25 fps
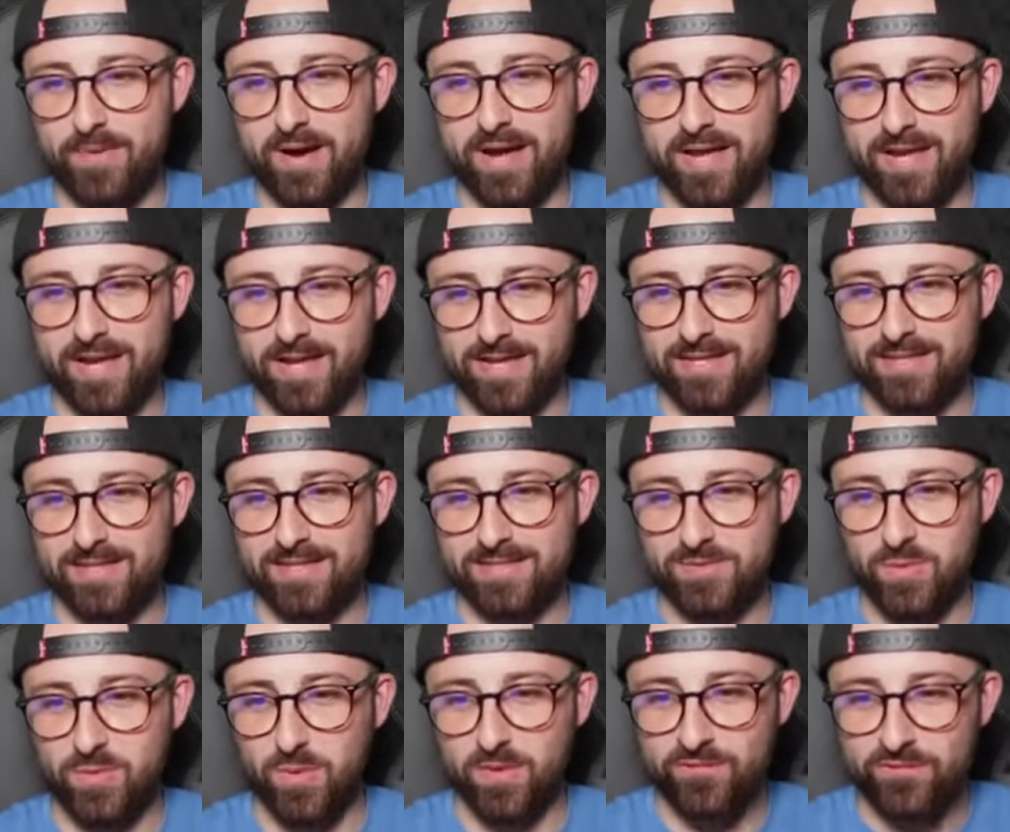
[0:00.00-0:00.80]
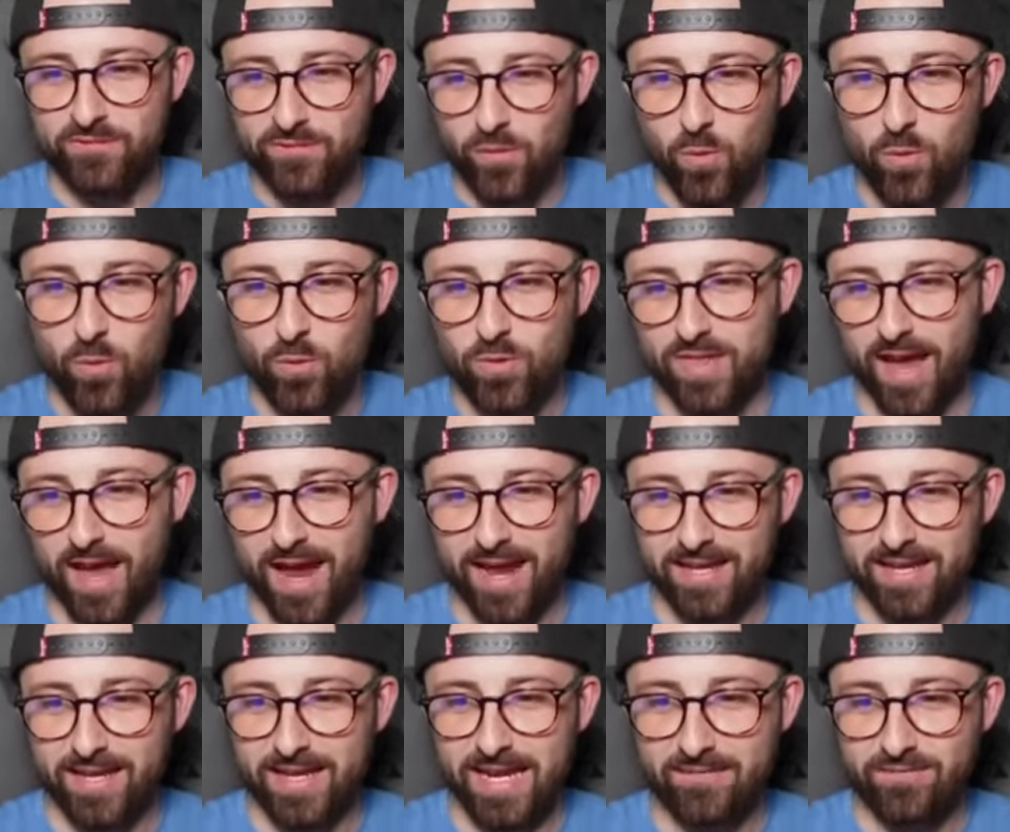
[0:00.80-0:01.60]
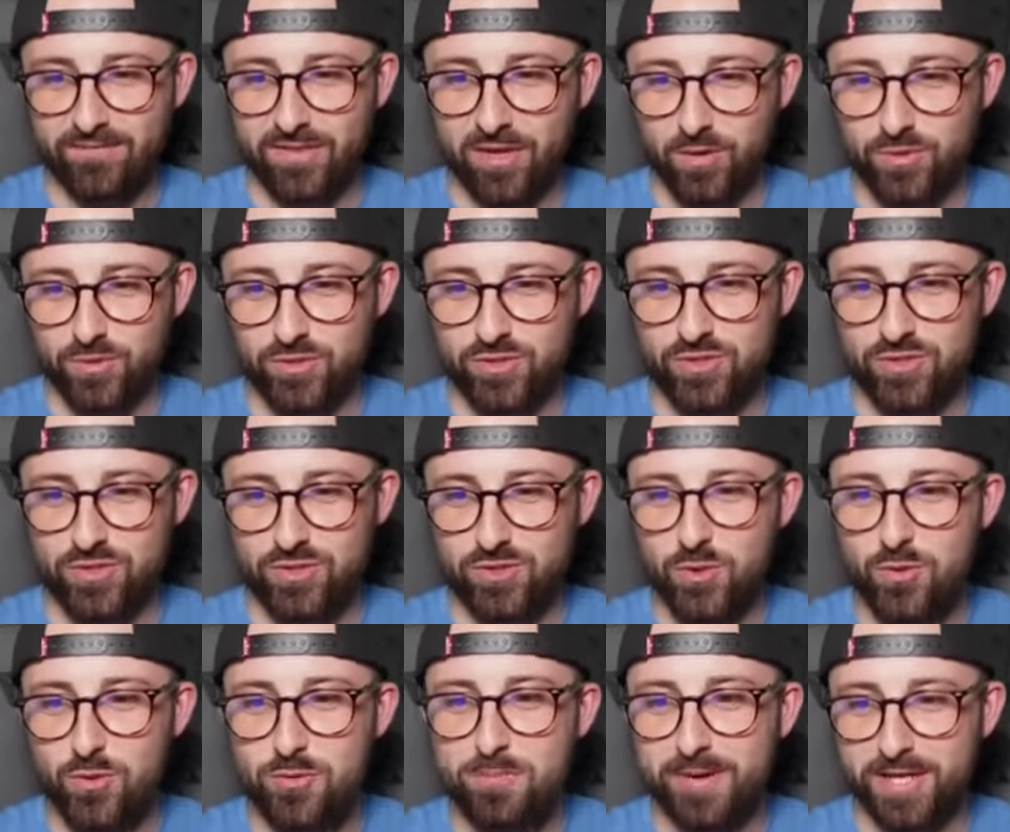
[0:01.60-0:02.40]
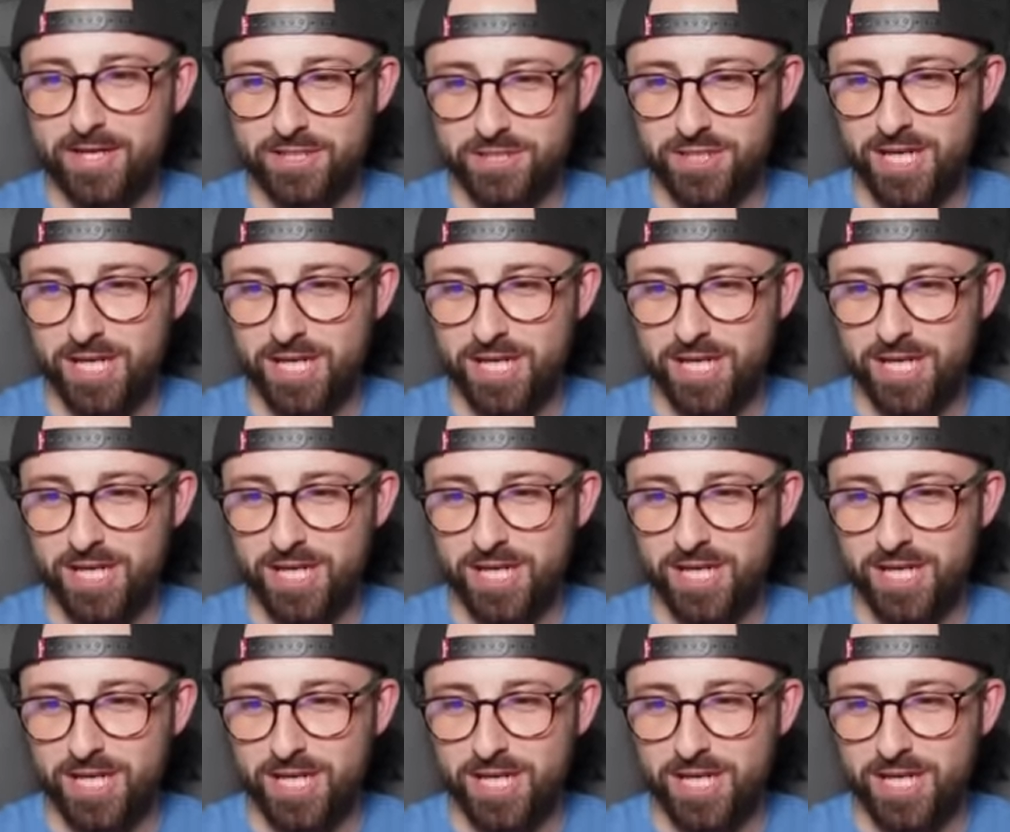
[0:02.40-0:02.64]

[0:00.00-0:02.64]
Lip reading: But to afford that, you're going to have to go super